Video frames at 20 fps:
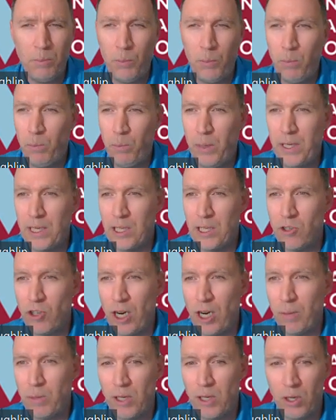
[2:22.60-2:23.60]
but you can
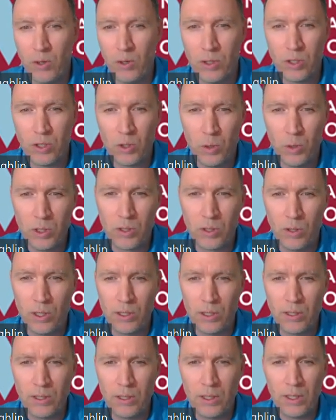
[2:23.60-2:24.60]
drop your lowest quiz
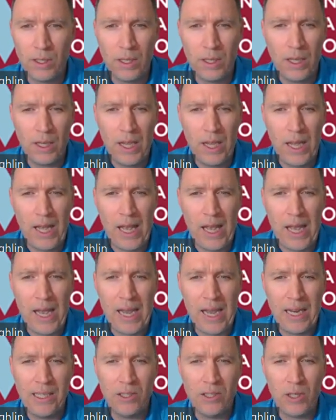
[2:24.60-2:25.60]
score,
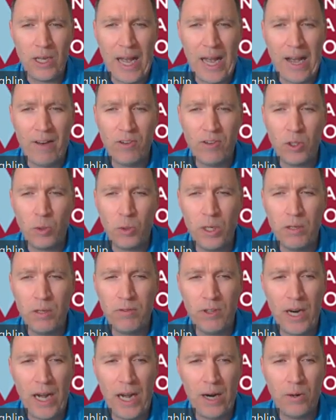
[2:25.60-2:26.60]
and you'll have
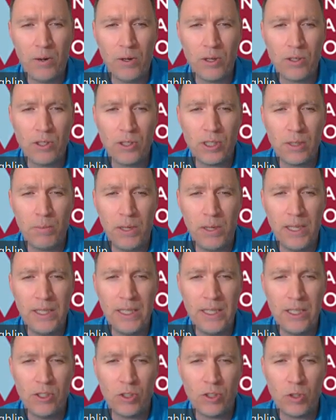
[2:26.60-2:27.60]
24 hours to complete
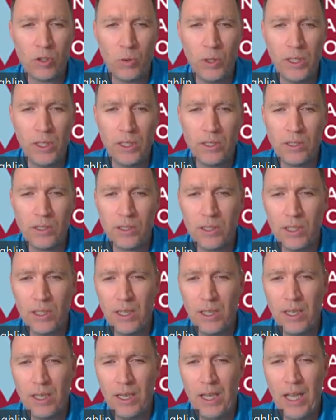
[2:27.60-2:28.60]
each quiz,
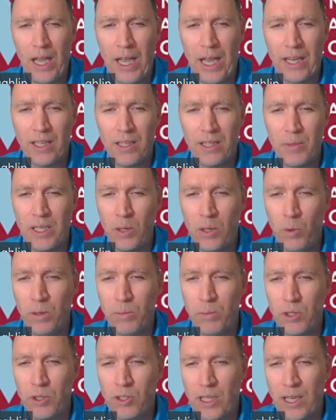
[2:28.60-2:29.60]
and it'll be a
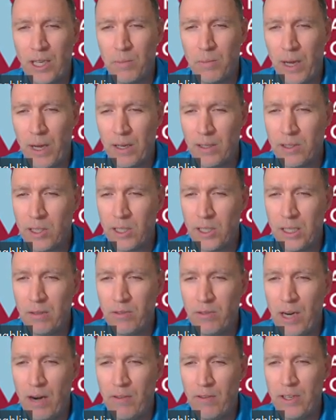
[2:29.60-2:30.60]
1% penalty
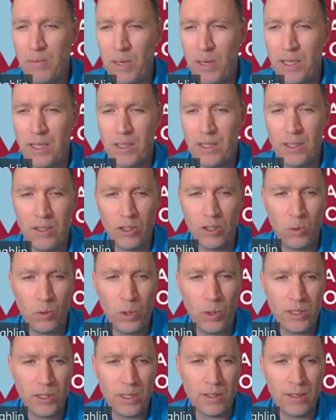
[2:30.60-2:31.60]
for every minute your
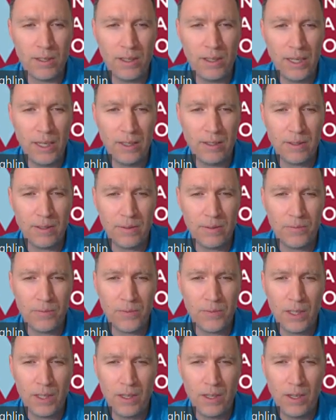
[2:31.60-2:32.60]
quiz is late.
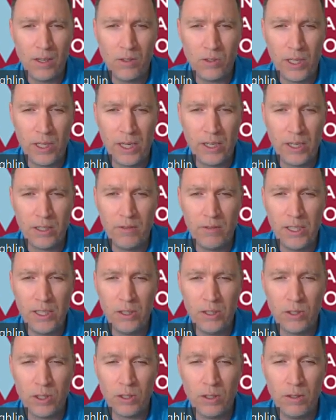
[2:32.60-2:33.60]
So here's a
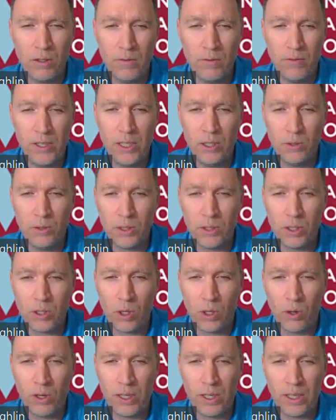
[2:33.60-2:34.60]
video
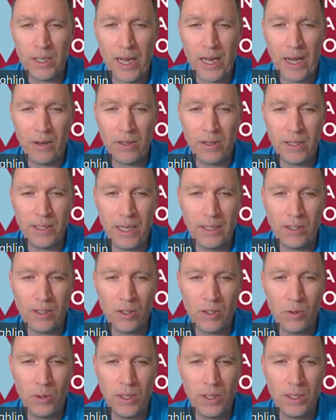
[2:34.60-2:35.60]
tutorial on how you'll take
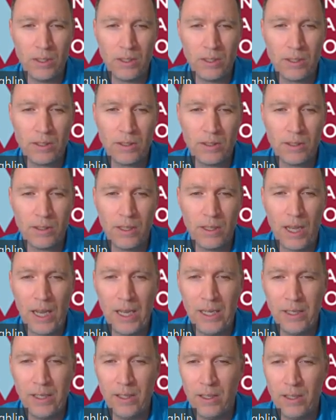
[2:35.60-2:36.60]
the quiz.
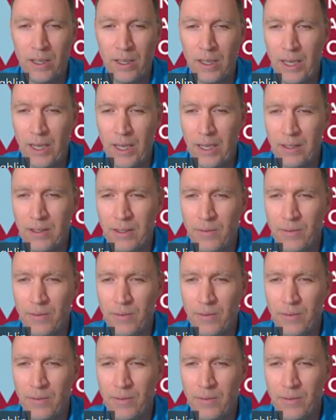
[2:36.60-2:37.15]
I'll let you look at that.